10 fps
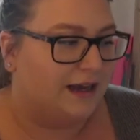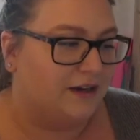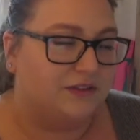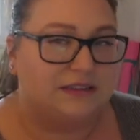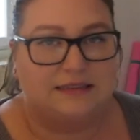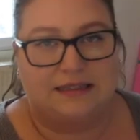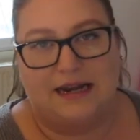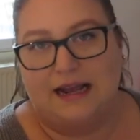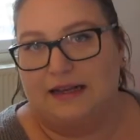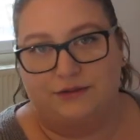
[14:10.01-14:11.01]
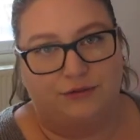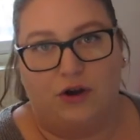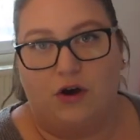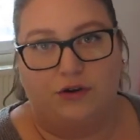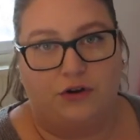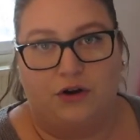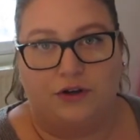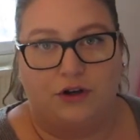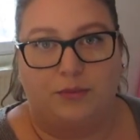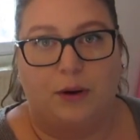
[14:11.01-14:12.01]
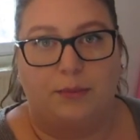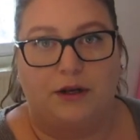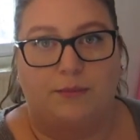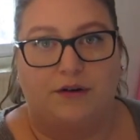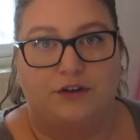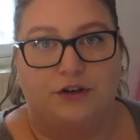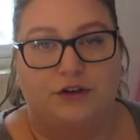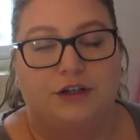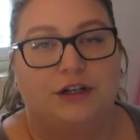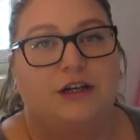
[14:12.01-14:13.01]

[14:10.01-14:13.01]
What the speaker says: And ever since then, it hasn't recorded audio properly on my phone.